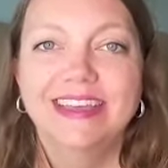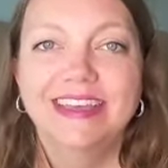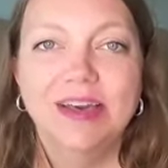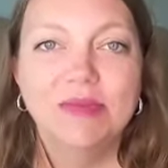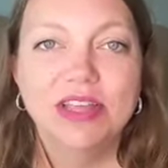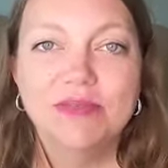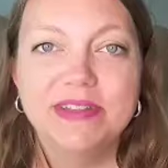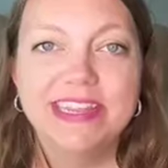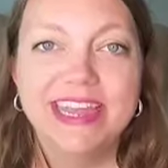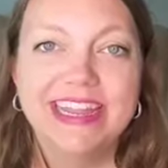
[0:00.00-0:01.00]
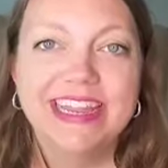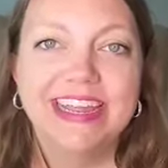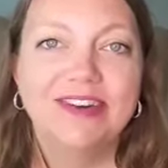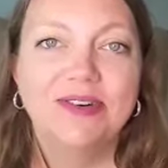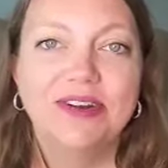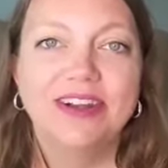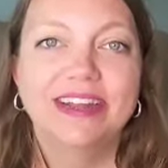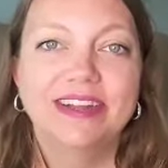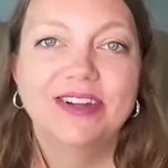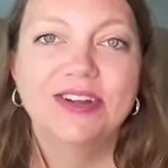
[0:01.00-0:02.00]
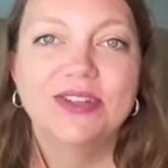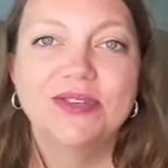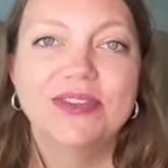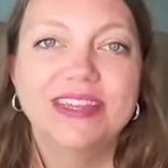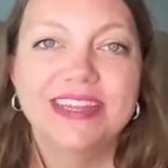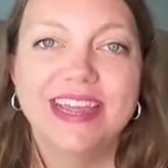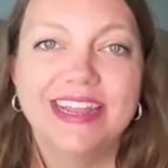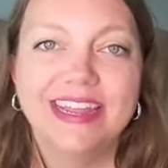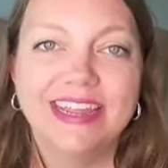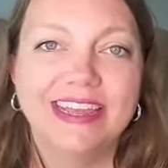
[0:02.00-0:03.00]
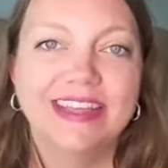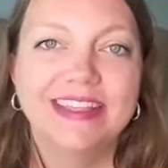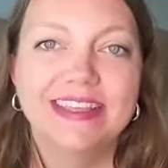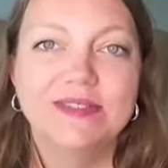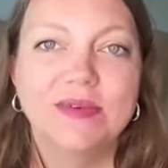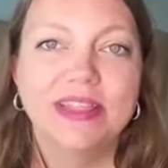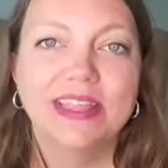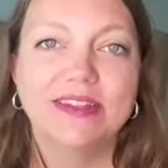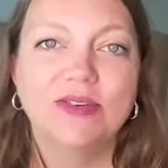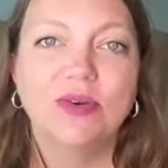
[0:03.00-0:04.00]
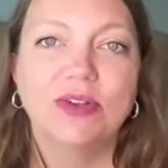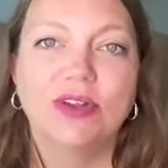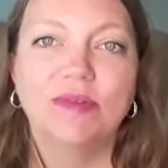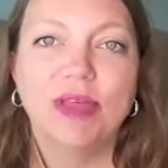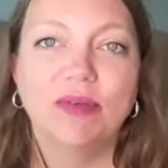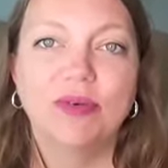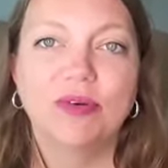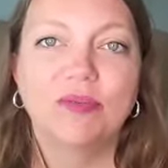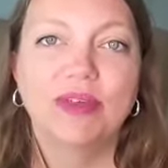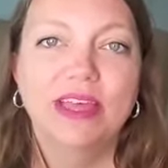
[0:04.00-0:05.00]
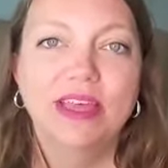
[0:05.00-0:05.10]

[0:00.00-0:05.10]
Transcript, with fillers: come watch me tidy or encourage you to tidy this one little corner in my room.